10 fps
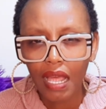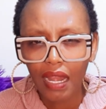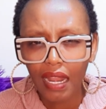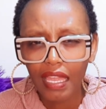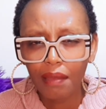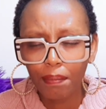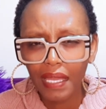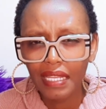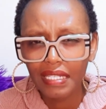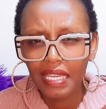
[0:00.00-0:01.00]
like
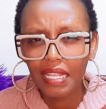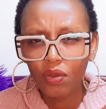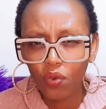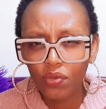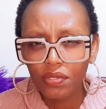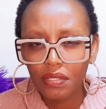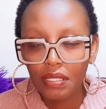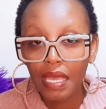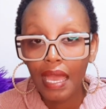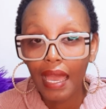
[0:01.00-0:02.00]
payday loans
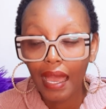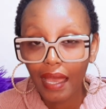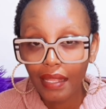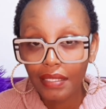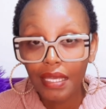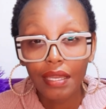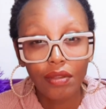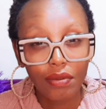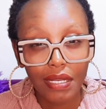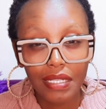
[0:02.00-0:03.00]
and
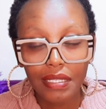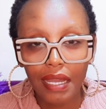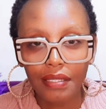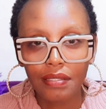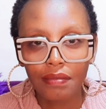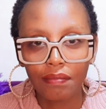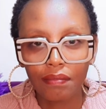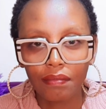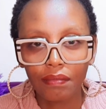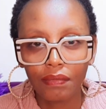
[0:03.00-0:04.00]
credit cards.
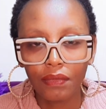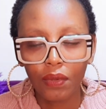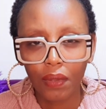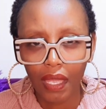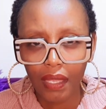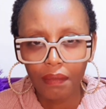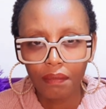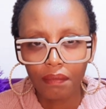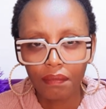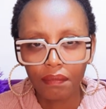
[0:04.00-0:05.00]
Okay?
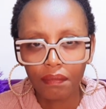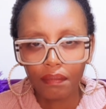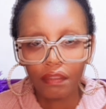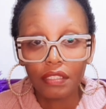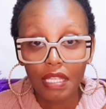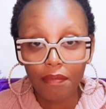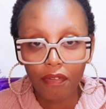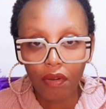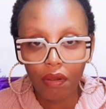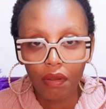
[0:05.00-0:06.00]
Step
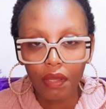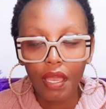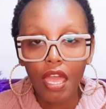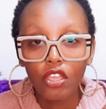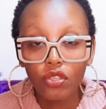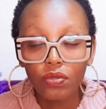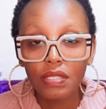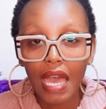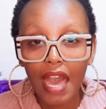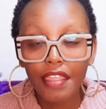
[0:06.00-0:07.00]
4, use
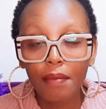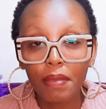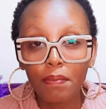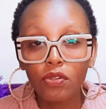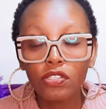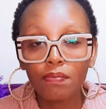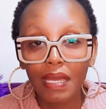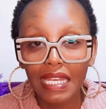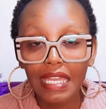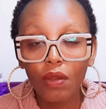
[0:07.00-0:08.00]
other people's
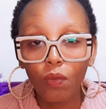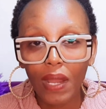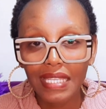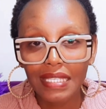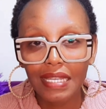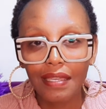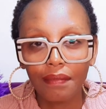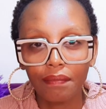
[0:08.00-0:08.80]
money wisely.